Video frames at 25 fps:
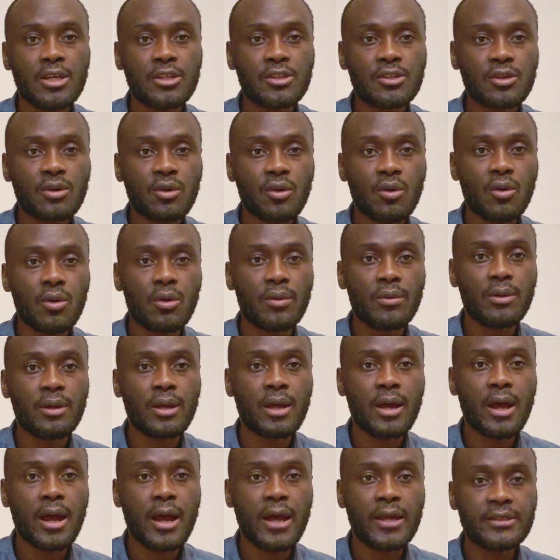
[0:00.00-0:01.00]
So
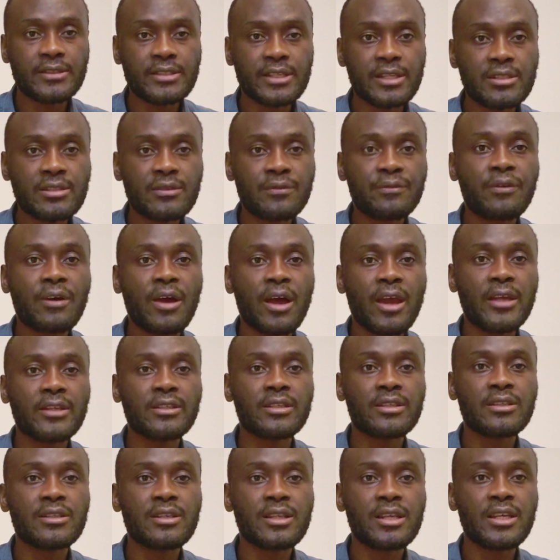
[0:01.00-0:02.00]
identifying
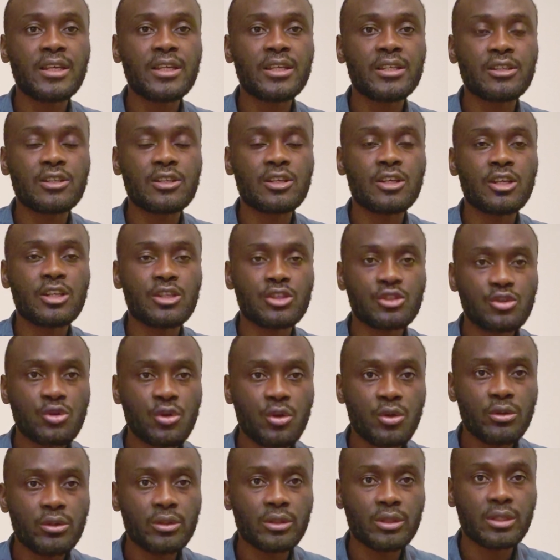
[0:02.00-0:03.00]
the need
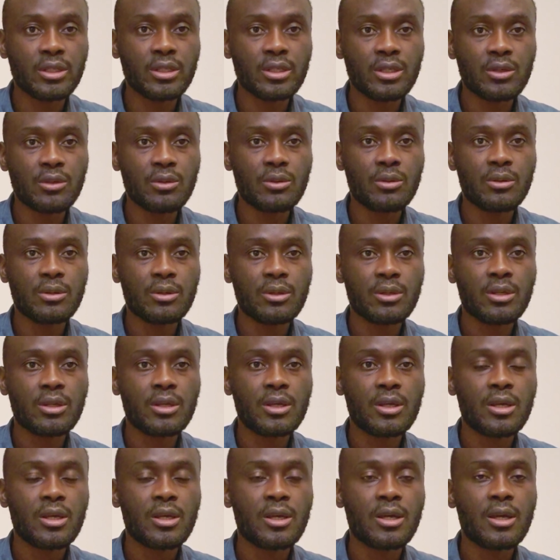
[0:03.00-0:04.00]
internally
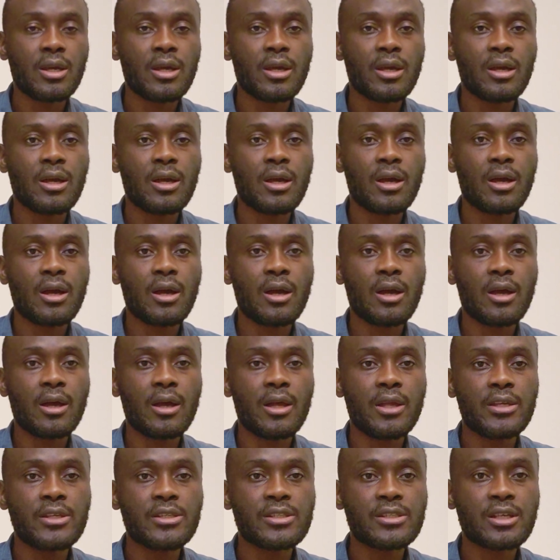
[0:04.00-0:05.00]

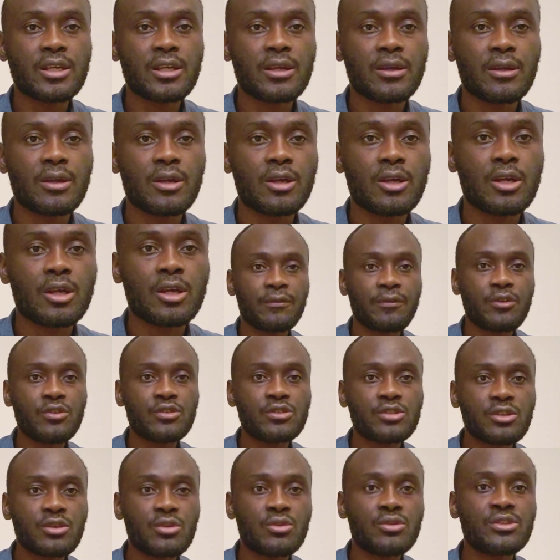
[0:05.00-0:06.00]
is a
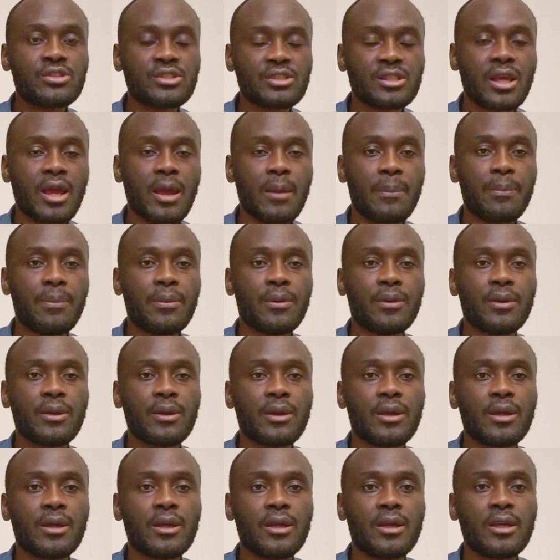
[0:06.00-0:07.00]
first good step
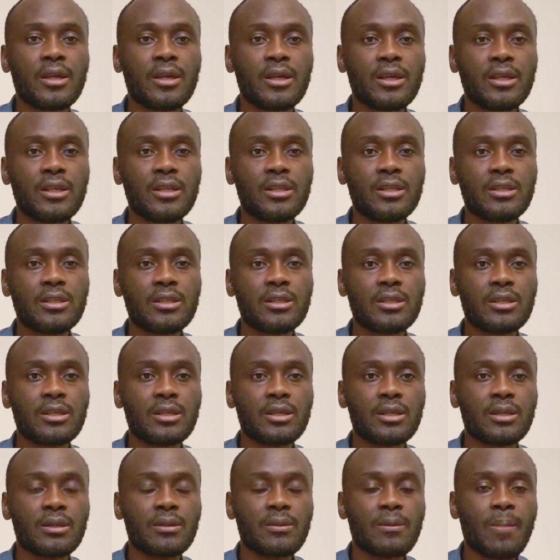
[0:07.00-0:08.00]
in
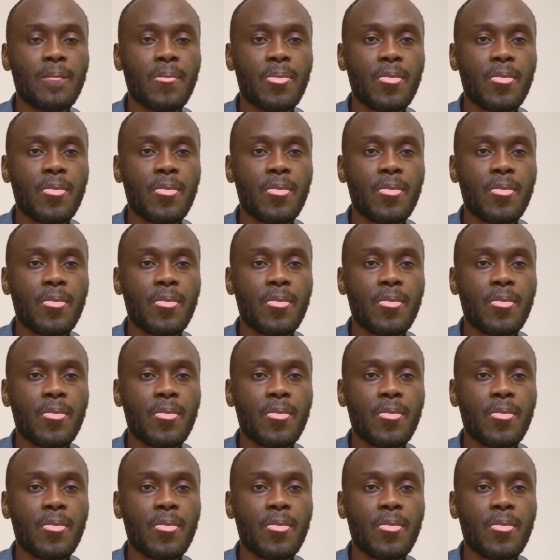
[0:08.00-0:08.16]
the